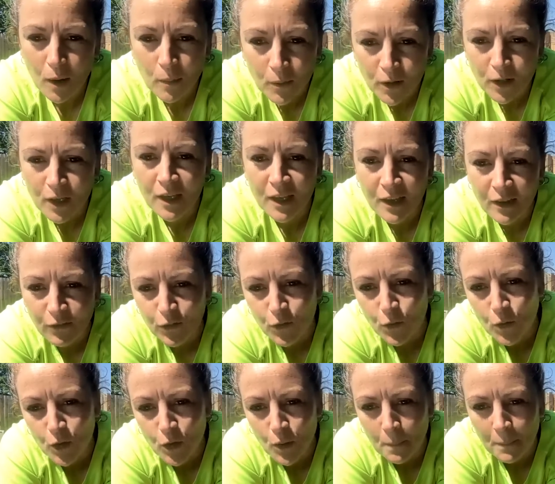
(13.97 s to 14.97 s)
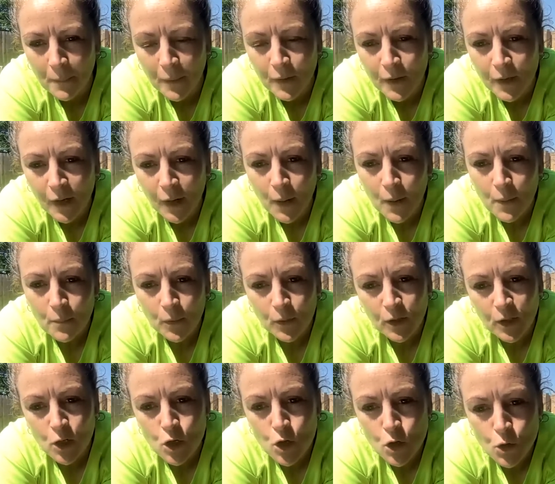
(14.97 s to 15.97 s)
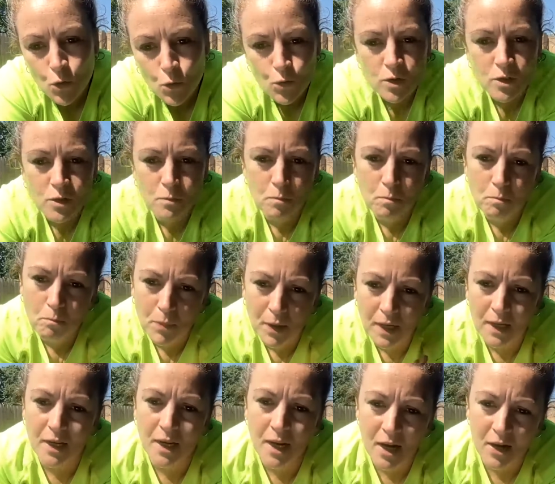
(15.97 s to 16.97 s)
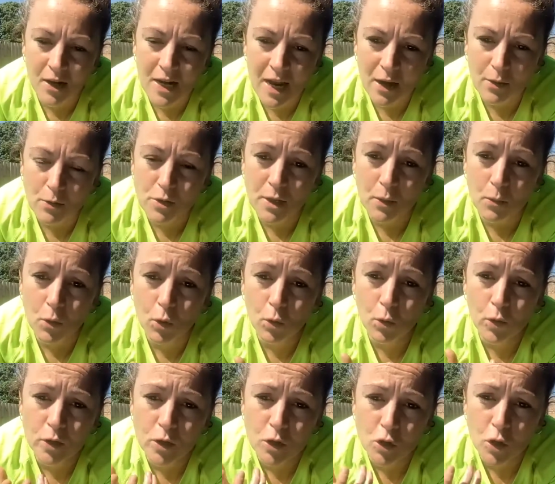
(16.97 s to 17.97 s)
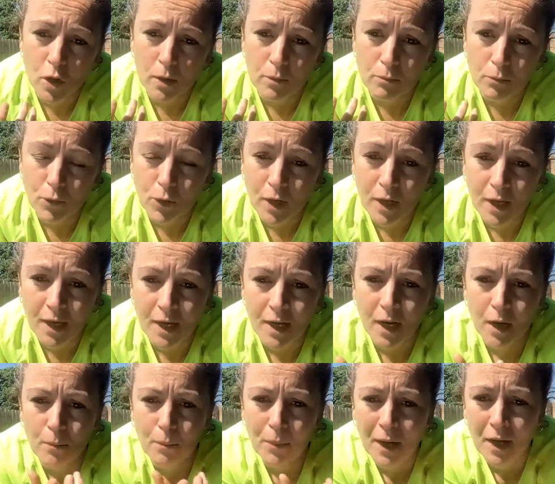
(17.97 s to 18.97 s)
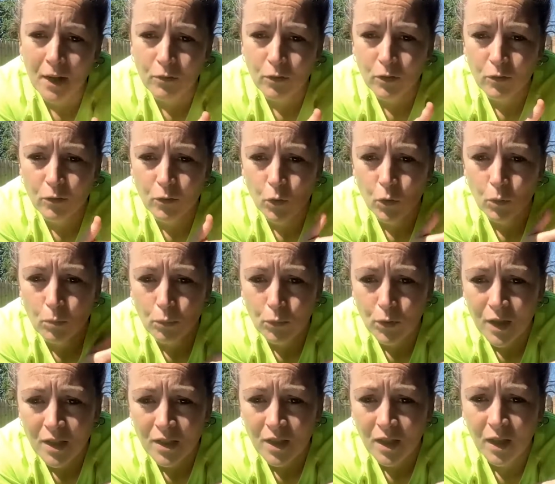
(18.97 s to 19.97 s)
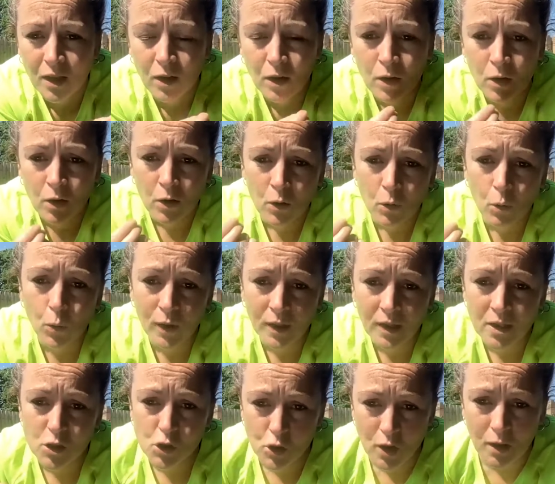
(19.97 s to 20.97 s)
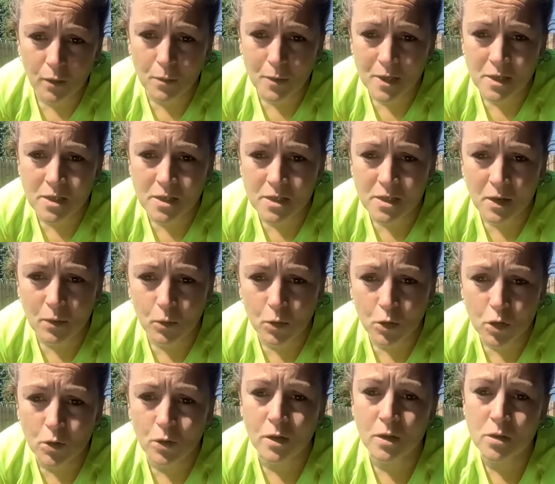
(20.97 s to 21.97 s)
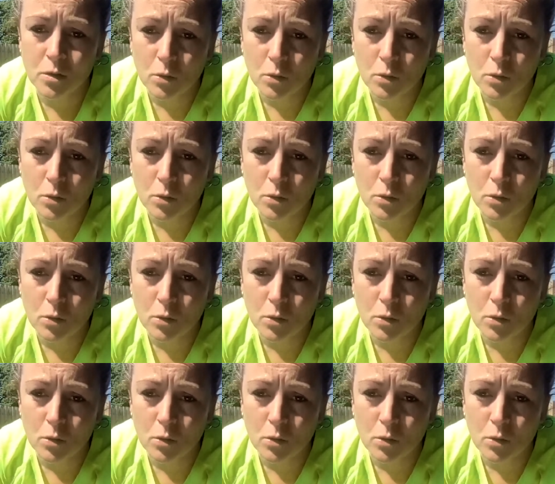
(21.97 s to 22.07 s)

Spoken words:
I'm going to give you a number, but the newest bit here now is that we're going to try and bring in our pelvic floor breathing with the strength pieces that we're doing.